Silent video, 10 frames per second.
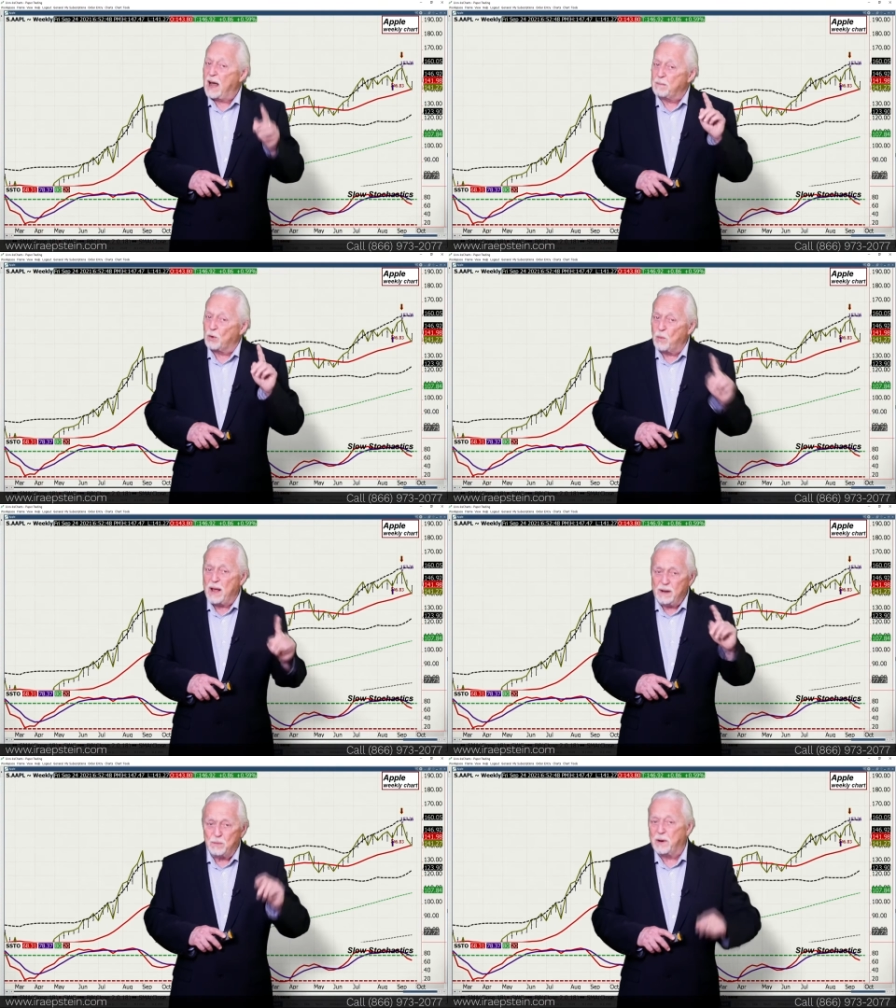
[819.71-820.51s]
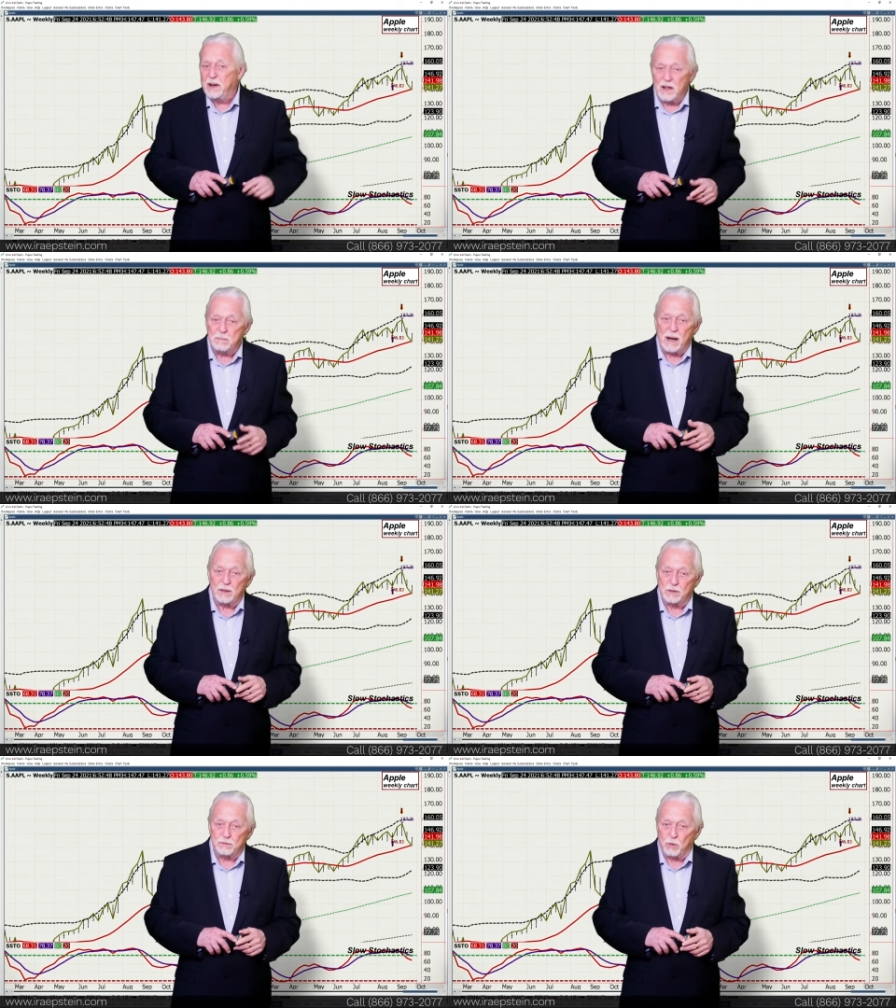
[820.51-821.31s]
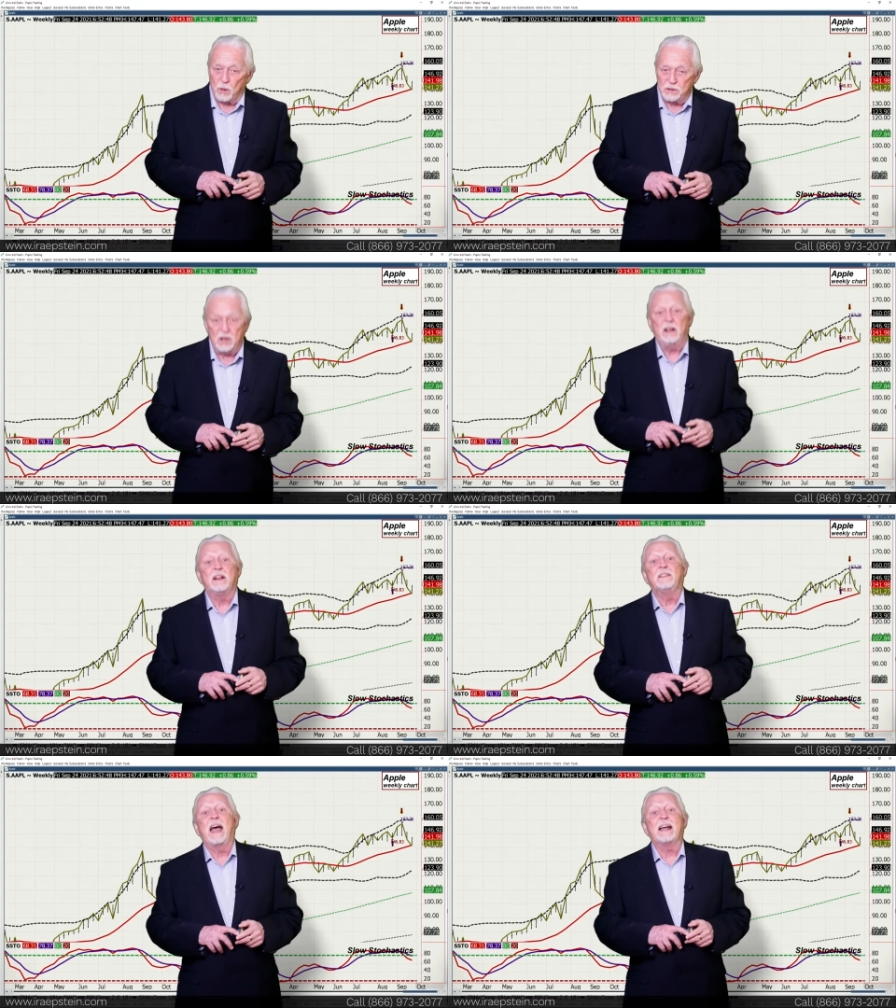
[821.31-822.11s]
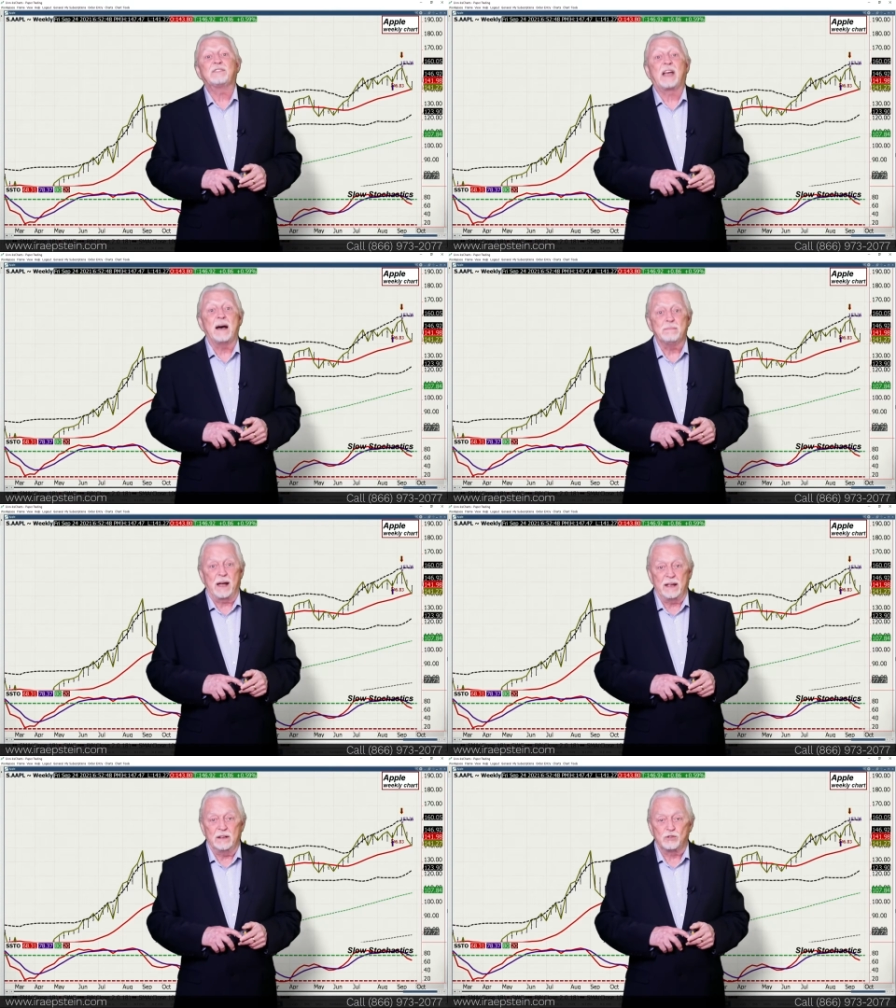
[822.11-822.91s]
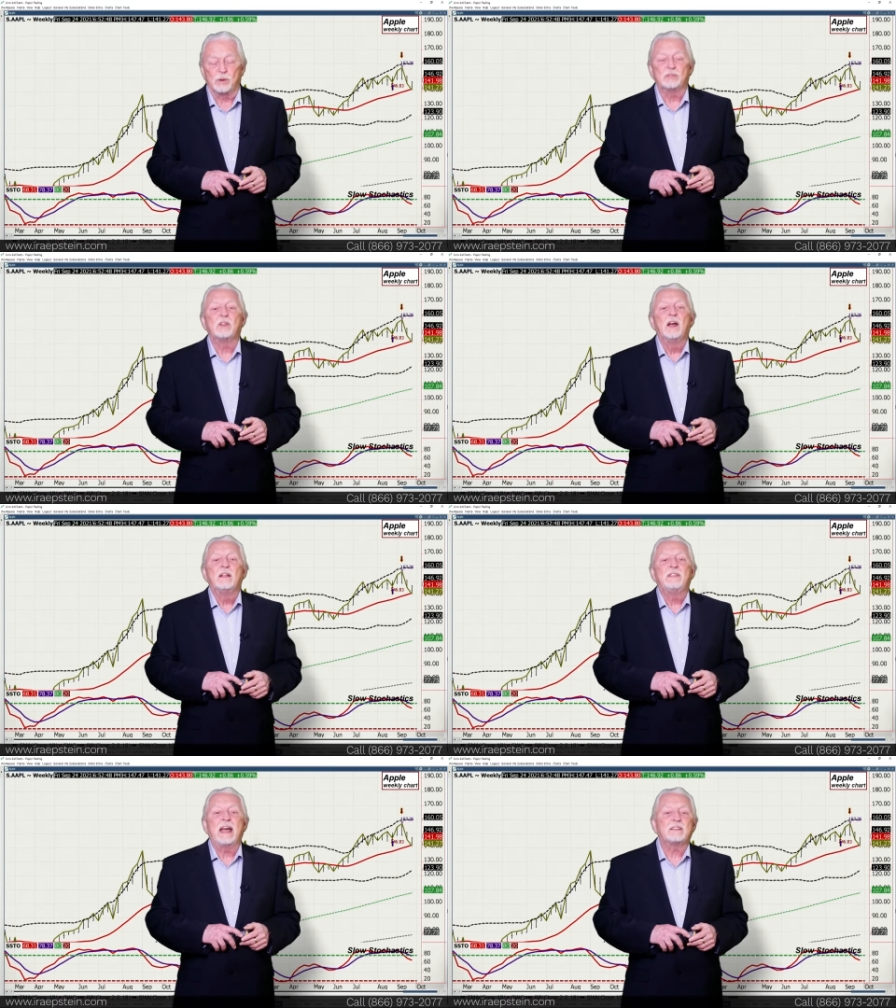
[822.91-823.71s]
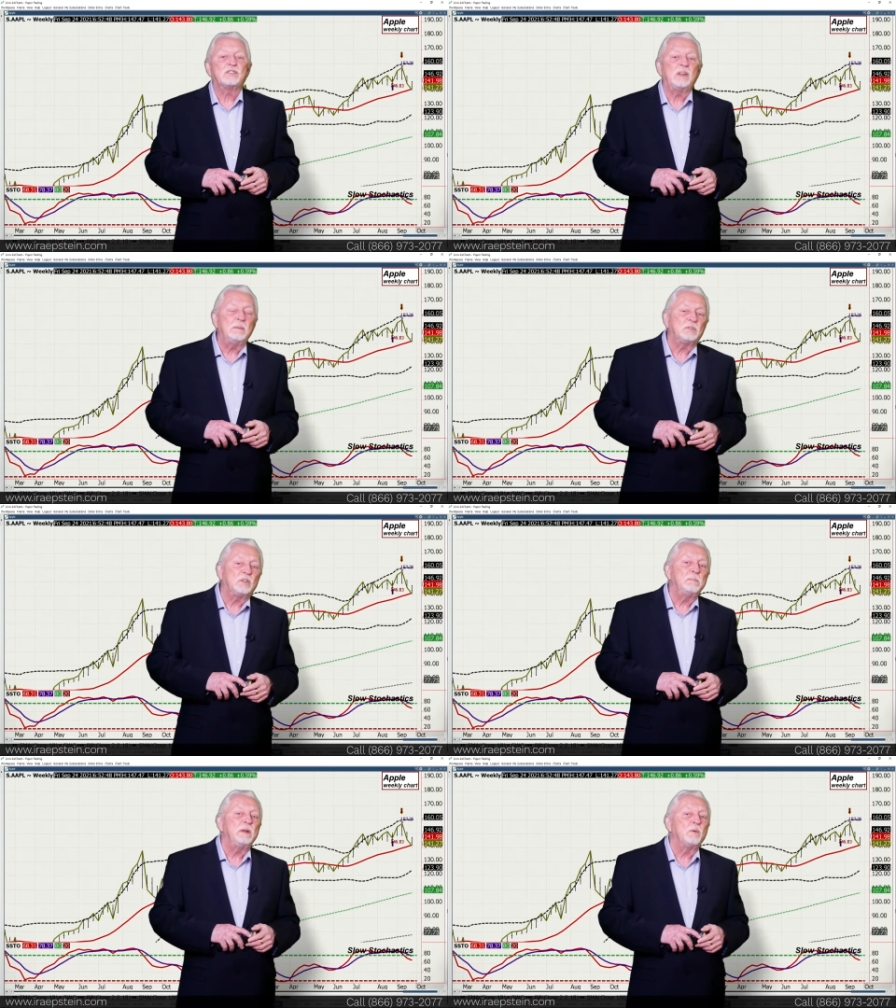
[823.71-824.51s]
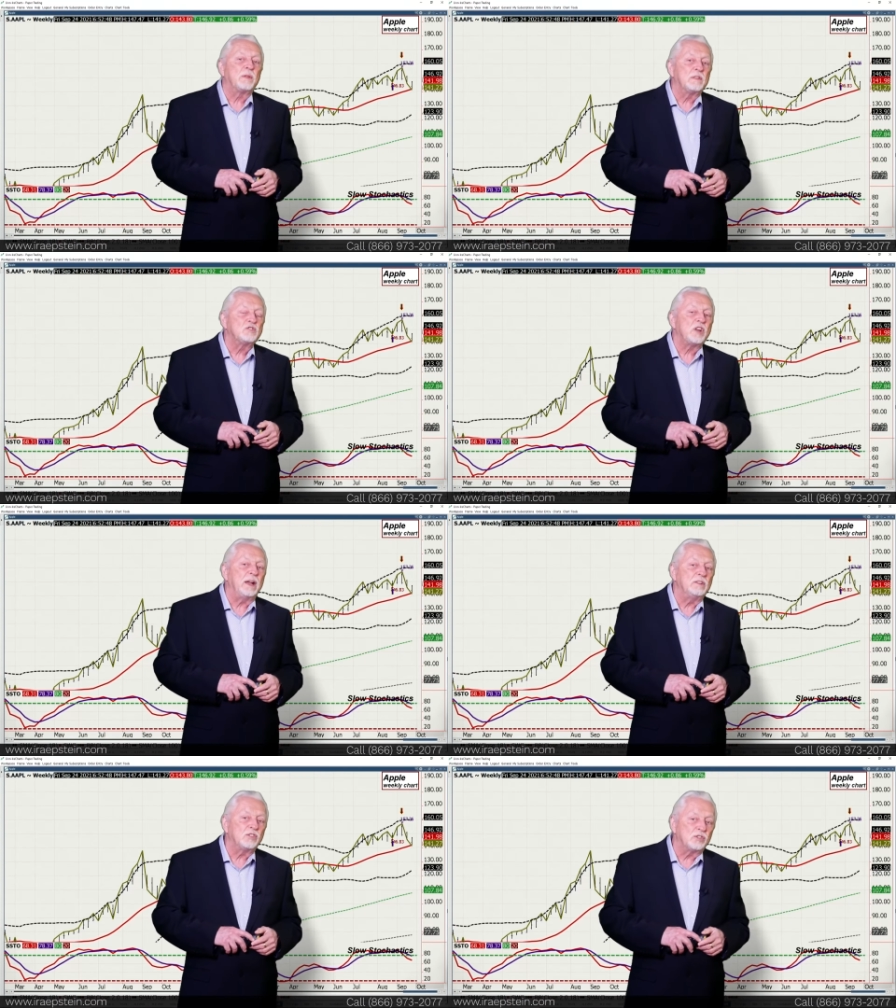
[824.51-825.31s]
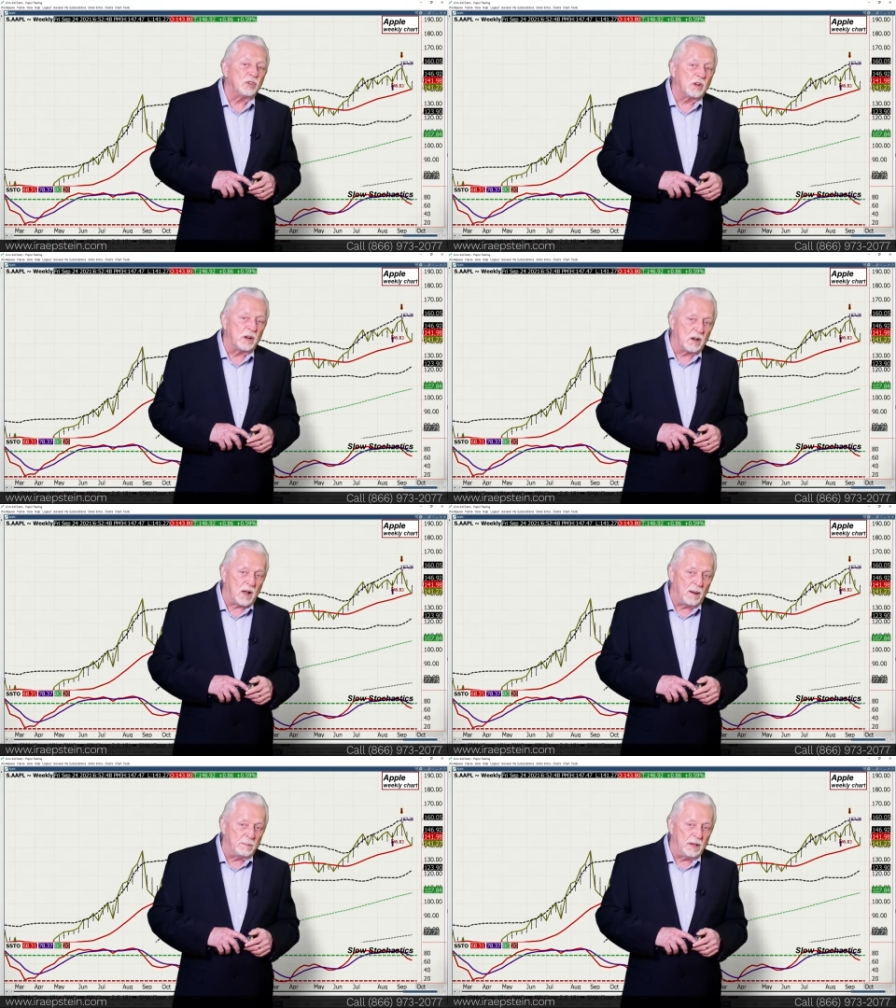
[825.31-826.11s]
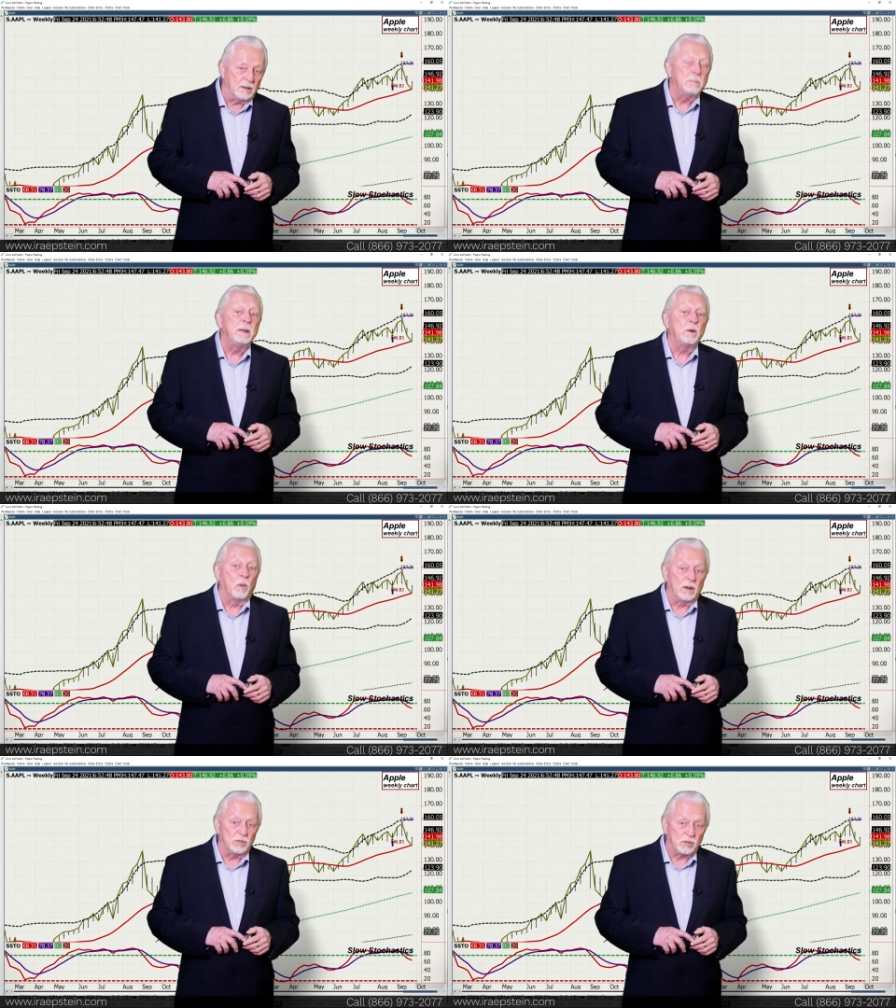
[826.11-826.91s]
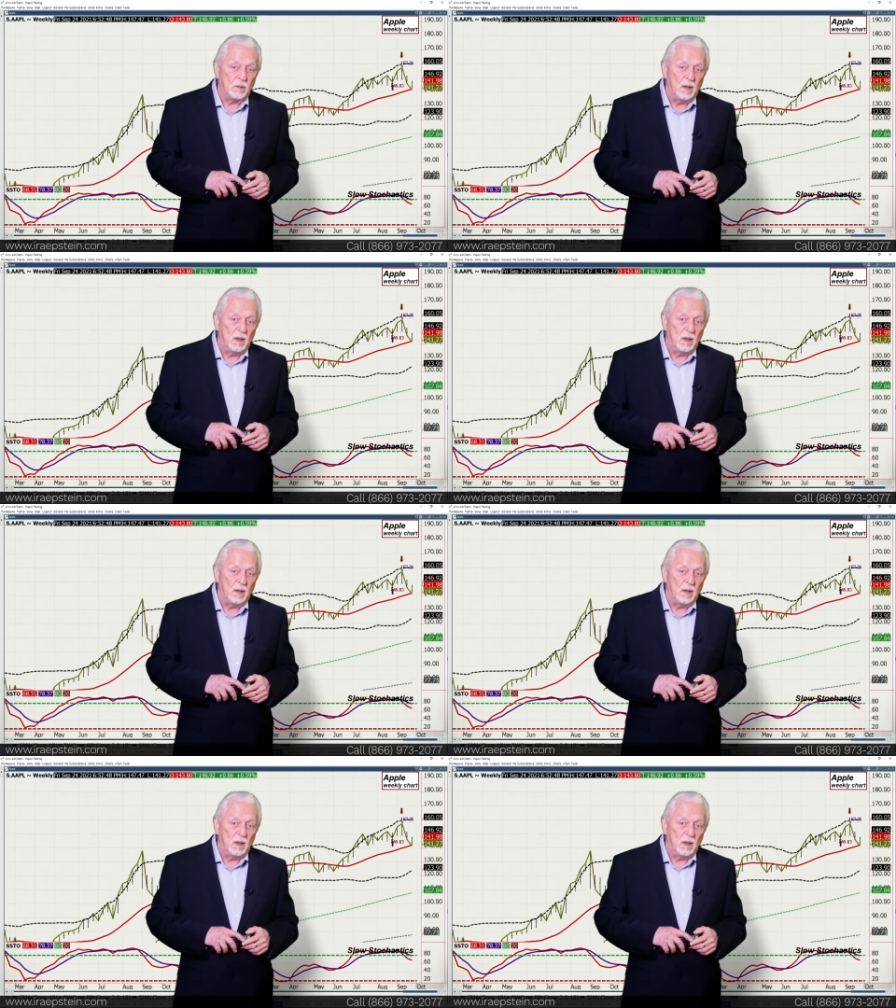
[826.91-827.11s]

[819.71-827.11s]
I'm already reading about the 14, and that's got my interest. That seems to be where the changes are going to come in, the big ones.